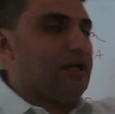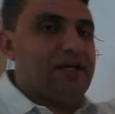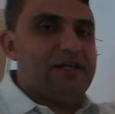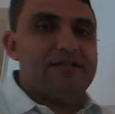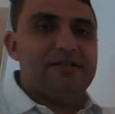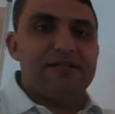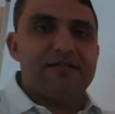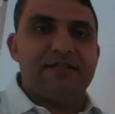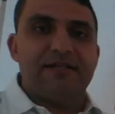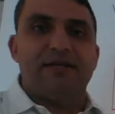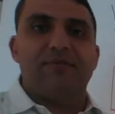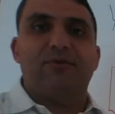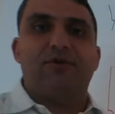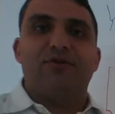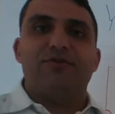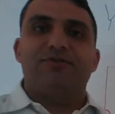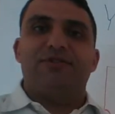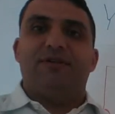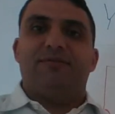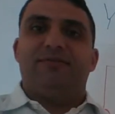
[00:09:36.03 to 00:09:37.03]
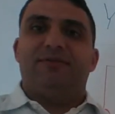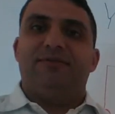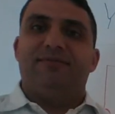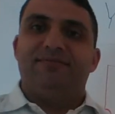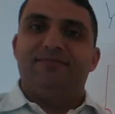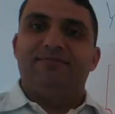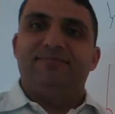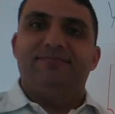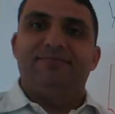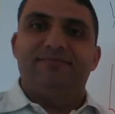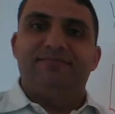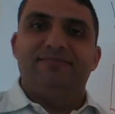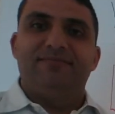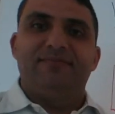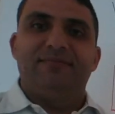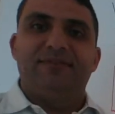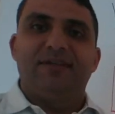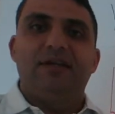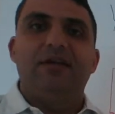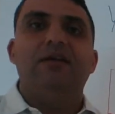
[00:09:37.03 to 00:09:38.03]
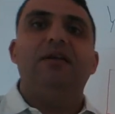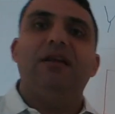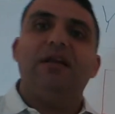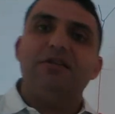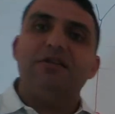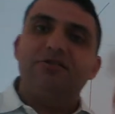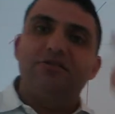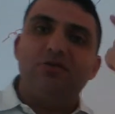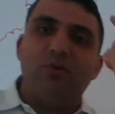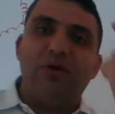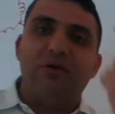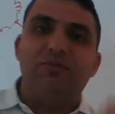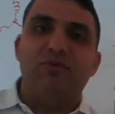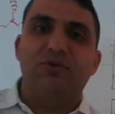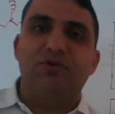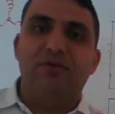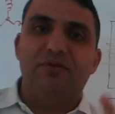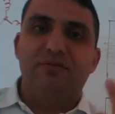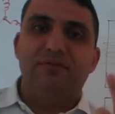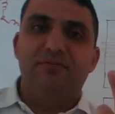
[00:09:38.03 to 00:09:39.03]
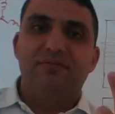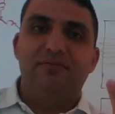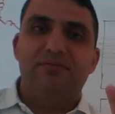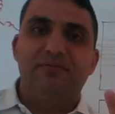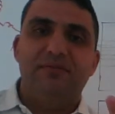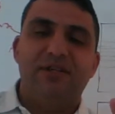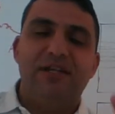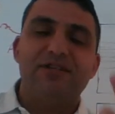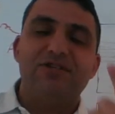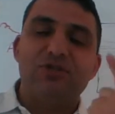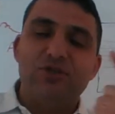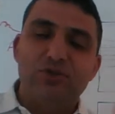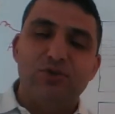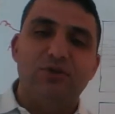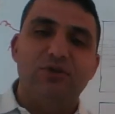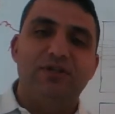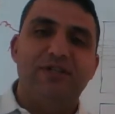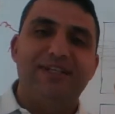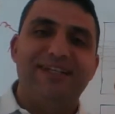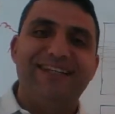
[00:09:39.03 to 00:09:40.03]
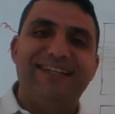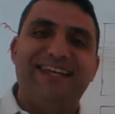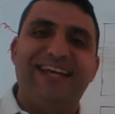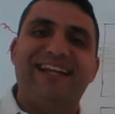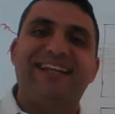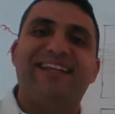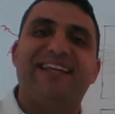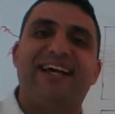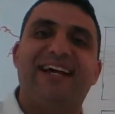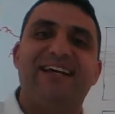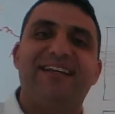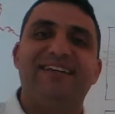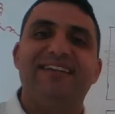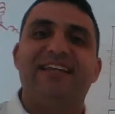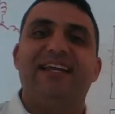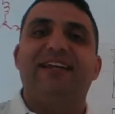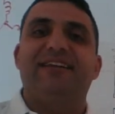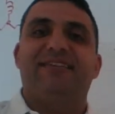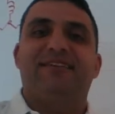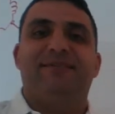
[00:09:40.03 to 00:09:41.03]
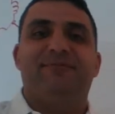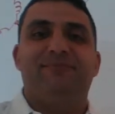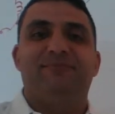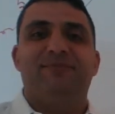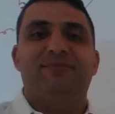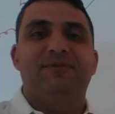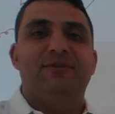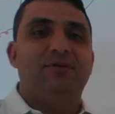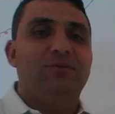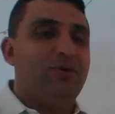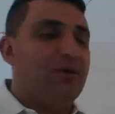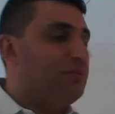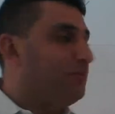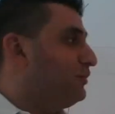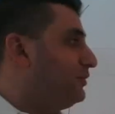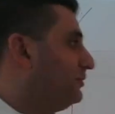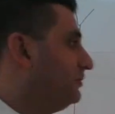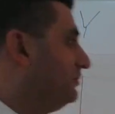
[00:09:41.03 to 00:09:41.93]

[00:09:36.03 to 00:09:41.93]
It's the same concept. Let's do one more. Let's do delta delta. One more.